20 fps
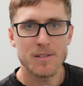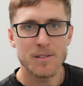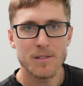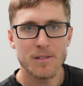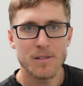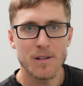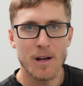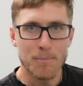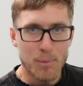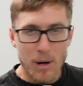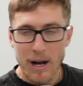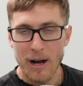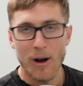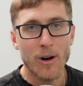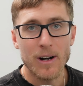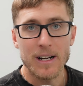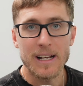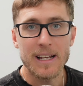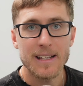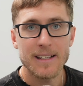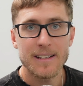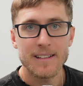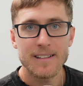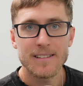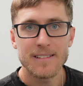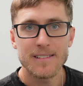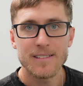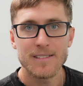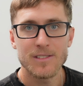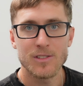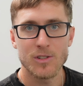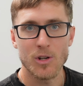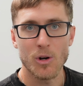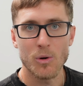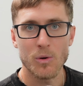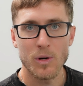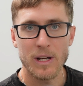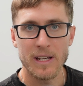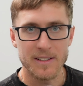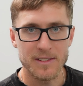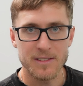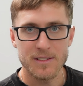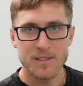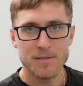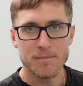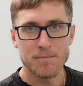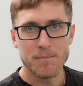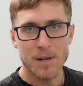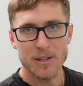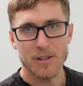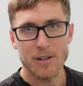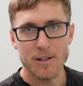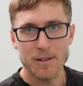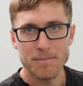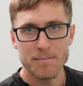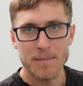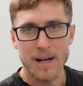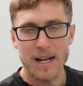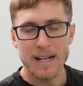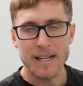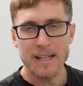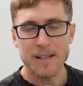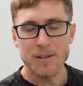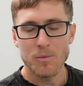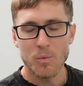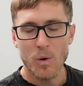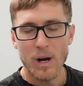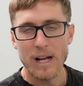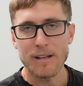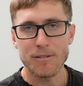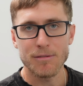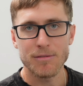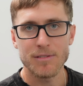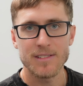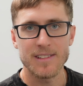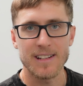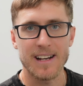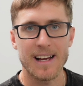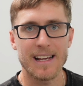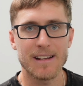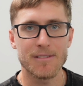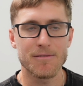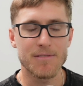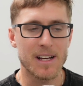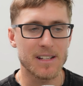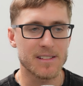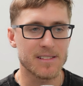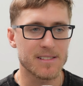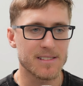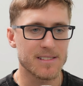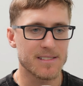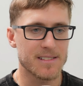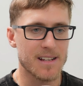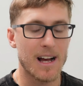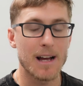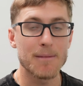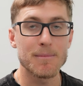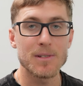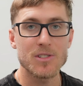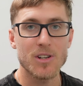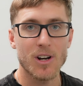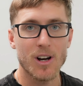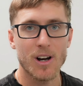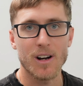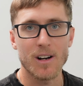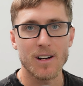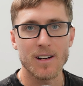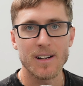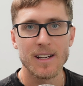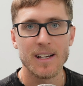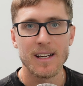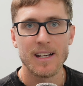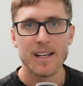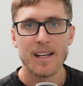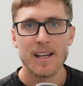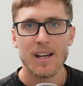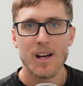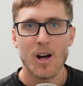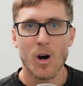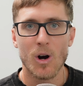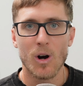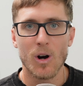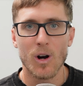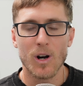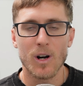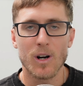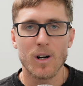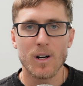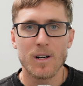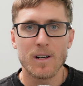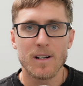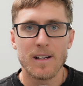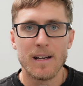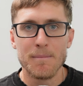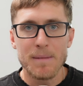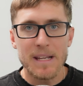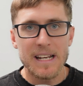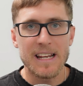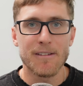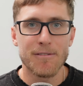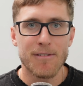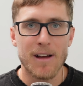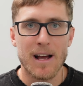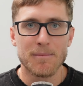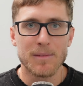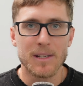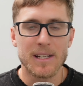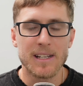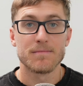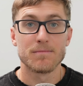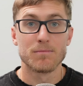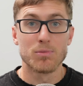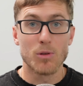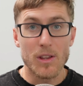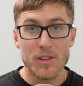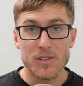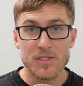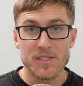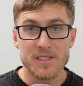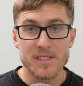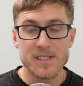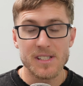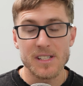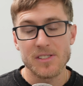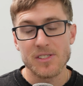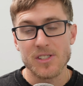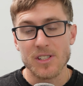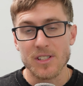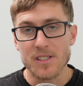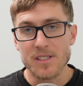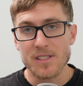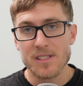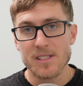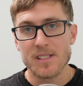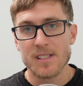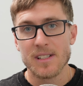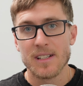a priority? So his mother, my wife, did I invest time into her? Our immediate family, brothers and sisters,